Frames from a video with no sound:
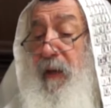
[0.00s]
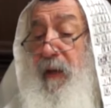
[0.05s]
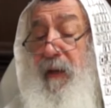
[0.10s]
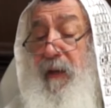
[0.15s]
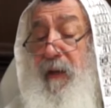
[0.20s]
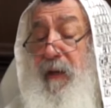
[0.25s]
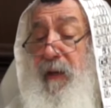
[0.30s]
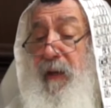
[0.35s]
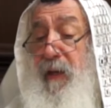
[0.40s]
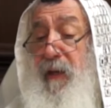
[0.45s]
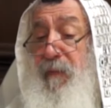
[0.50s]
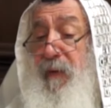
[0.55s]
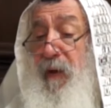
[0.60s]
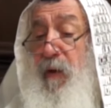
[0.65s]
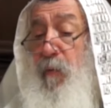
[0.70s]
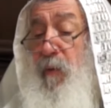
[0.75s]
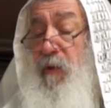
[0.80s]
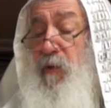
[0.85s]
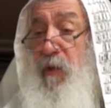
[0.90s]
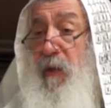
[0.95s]
he gave a
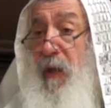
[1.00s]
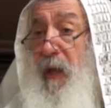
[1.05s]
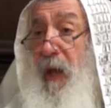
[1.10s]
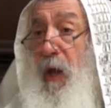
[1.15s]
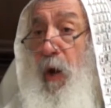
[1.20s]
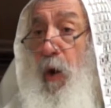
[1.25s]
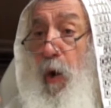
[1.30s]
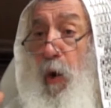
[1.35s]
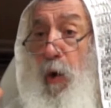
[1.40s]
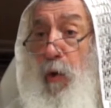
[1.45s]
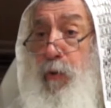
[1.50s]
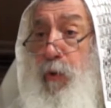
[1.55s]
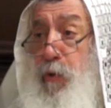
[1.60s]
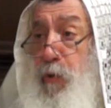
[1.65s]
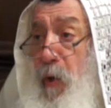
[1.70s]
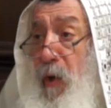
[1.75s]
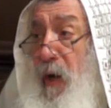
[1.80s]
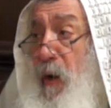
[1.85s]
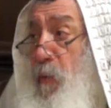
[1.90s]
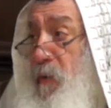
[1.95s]
question. All the
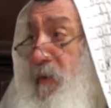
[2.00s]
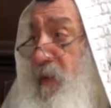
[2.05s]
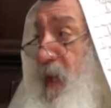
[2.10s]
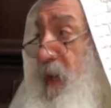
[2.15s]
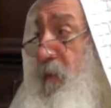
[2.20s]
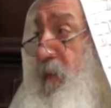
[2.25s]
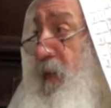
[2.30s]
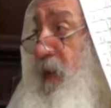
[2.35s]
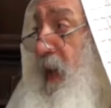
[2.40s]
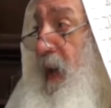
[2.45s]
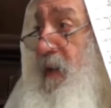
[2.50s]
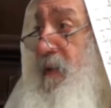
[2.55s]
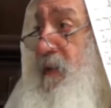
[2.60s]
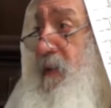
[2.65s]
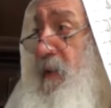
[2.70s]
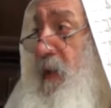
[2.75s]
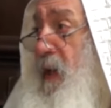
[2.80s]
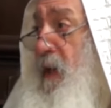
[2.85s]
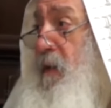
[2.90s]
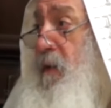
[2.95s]
Torah was given Har
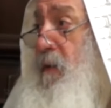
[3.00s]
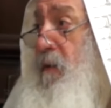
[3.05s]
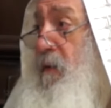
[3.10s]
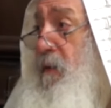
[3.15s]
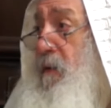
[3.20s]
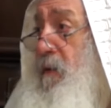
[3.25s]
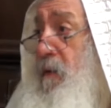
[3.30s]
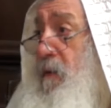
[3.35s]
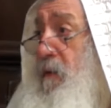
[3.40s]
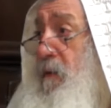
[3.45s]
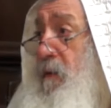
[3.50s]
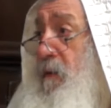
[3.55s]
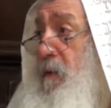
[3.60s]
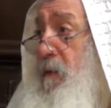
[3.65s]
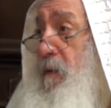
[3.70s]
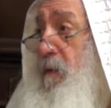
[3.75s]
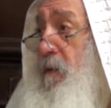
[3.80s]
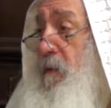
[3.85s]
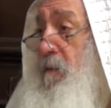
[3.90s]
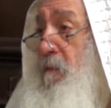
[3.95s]
Sinai.
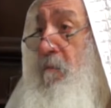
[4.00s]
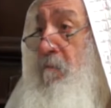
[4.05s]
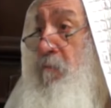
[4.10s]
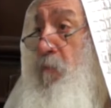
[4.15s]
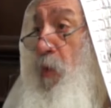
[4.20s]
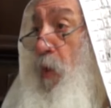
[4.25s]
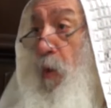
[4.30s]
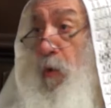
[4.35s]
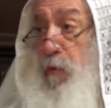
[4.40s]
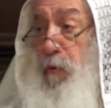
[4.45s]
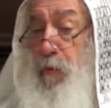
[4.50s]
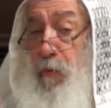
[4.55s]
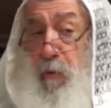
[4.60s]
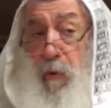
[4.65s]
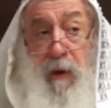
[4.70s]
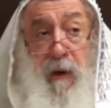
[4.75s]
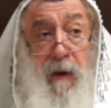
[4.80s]
All the